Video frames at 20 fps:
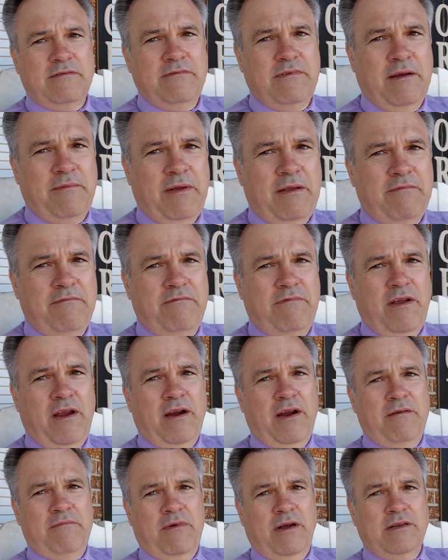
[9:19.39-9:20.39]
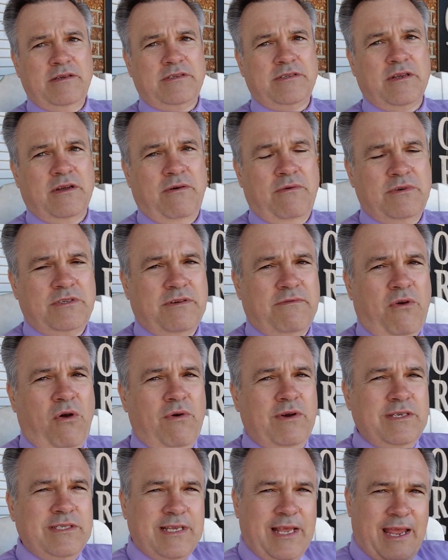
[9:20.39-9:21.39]
I mean, very much so, which I've
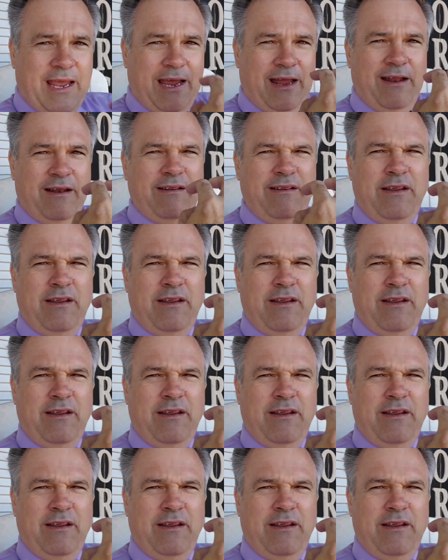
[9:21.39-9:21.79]
always had,